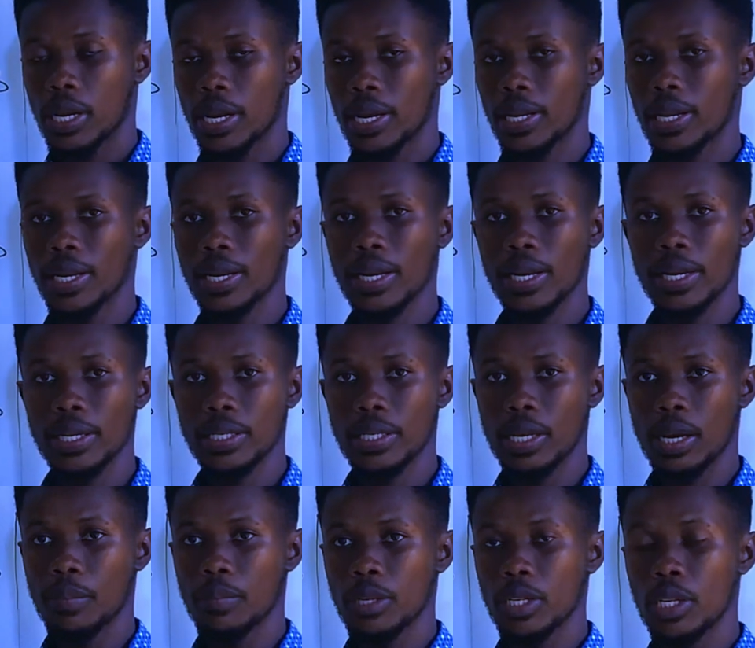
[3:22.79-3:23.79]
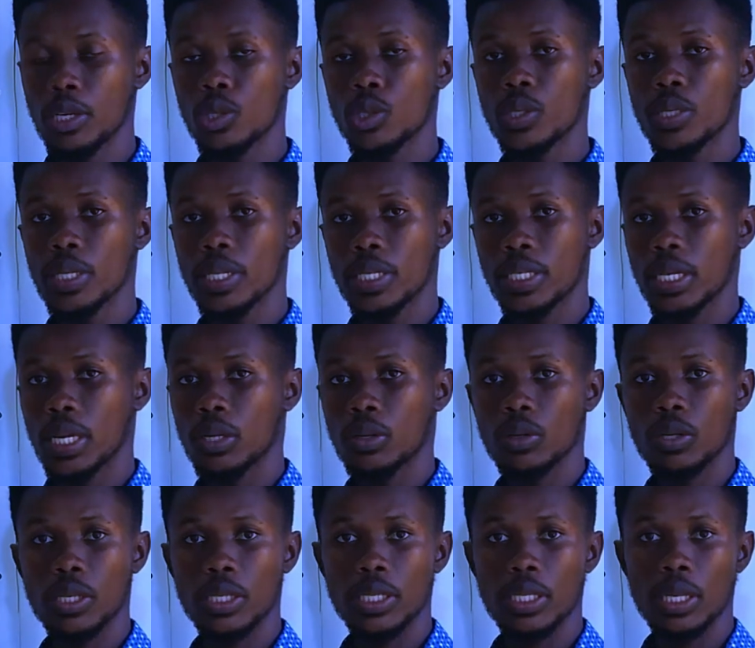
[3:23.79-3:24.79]
and the length, I mean the units are
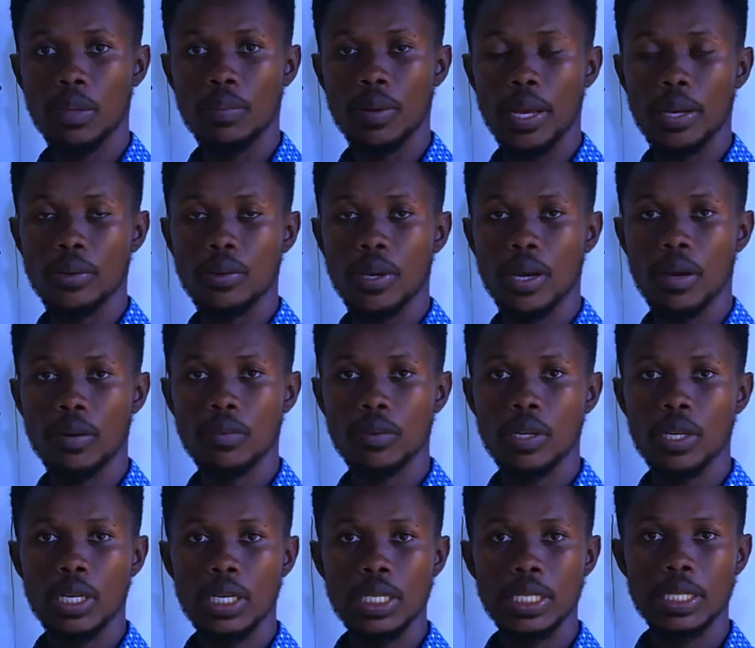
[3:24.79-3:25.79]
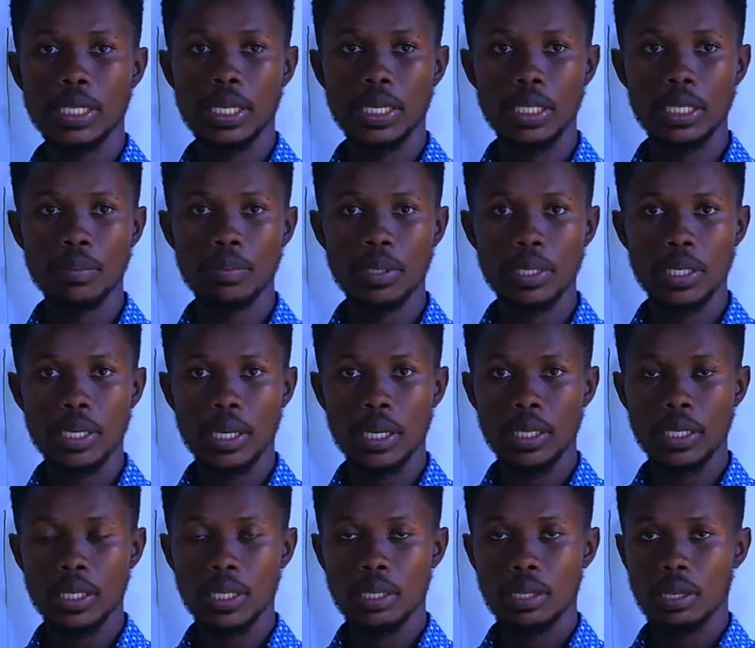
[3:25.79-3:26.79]
not the same, like you have
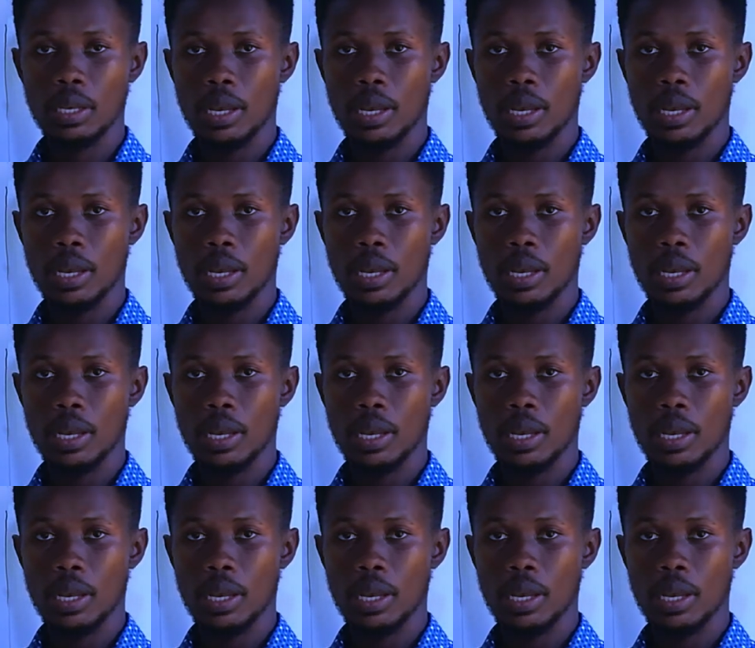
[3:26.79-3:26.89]
centimeters